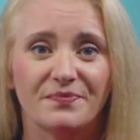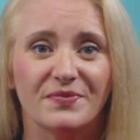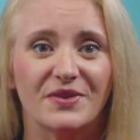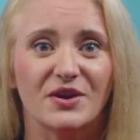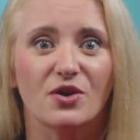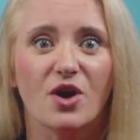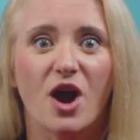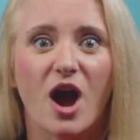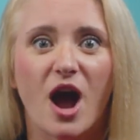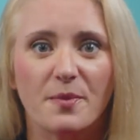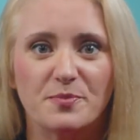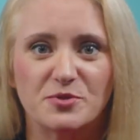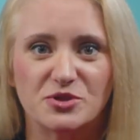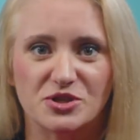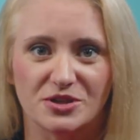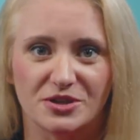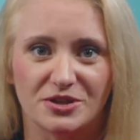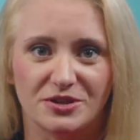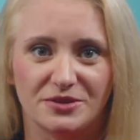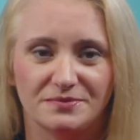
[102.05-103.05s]
They're
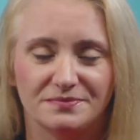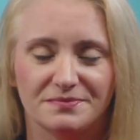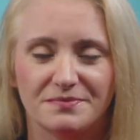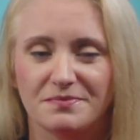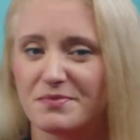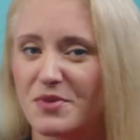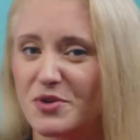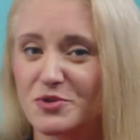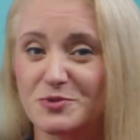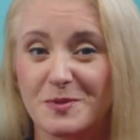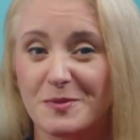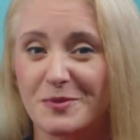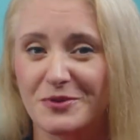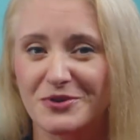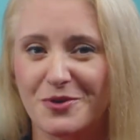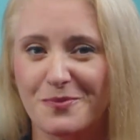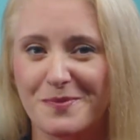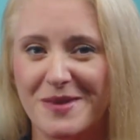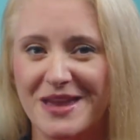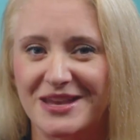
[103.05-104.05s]
optional. Most people
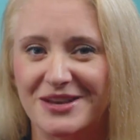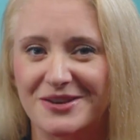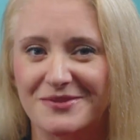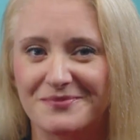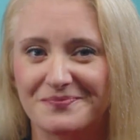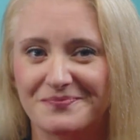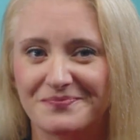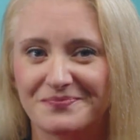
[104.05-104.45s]
don't make them.